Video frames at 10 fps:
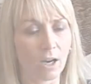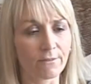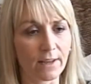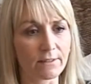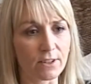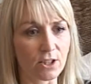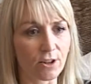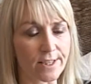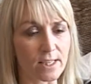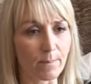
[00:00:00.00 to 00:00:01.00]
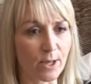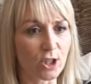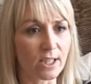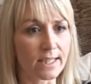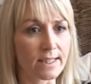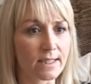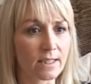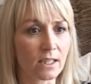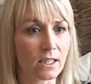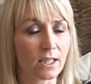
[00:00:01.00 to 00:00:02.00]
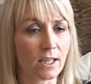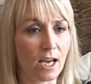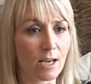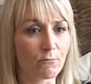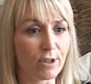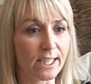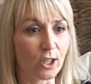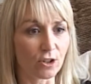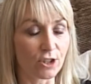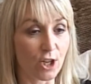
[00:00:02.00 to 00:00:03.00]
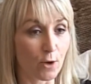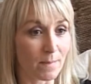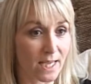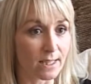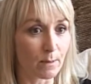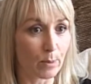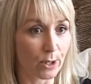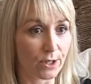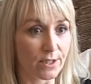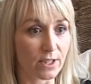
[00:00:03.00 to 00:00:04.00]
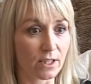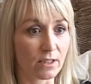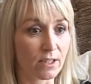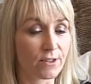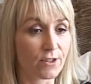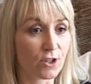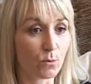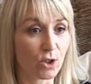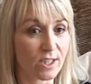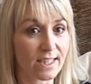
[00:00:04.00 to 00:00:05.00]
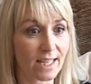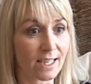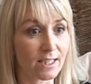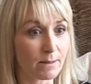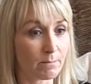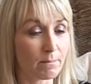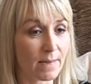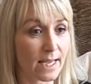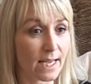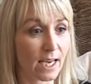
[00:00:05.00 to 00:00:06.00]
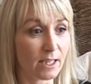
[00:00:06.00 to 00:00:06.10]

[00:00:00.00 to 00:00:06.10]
I found that diet specialist really got to know me as a person, to understand me